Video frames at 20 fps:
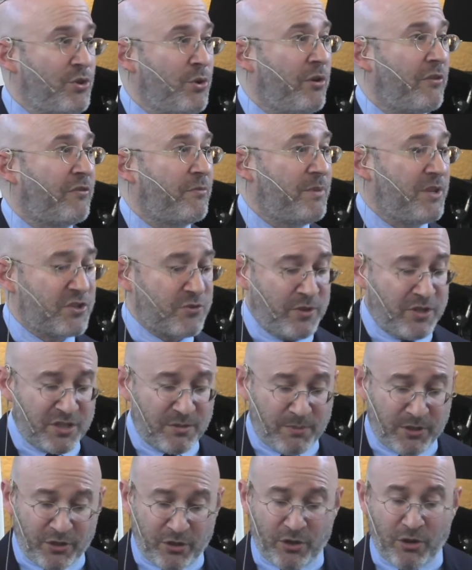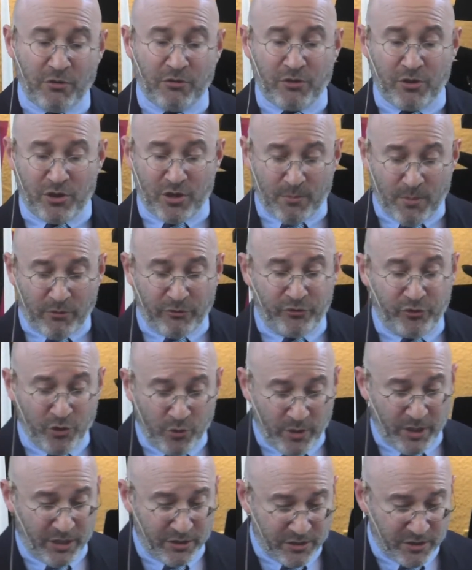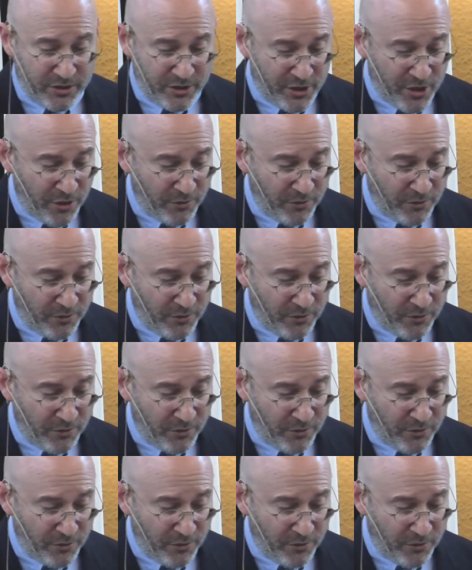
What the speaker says: doing it from this reason, but they're both doing it,